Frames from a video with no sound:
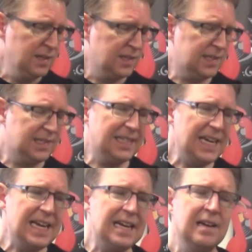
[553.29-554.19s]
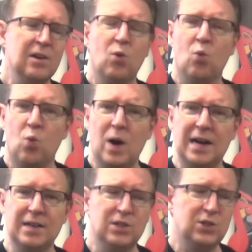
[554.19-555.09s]
C,
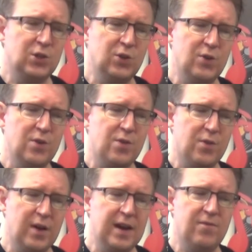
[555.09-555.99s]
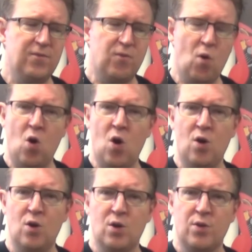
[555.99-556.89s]
1, 2, 3,
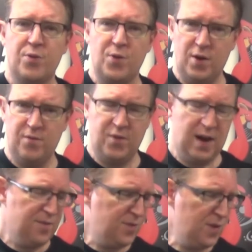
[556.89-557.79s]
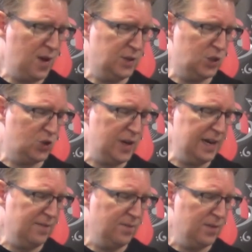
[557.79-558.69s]
4, 3rd fret of 3rd
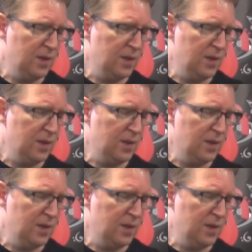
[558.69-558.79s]
string.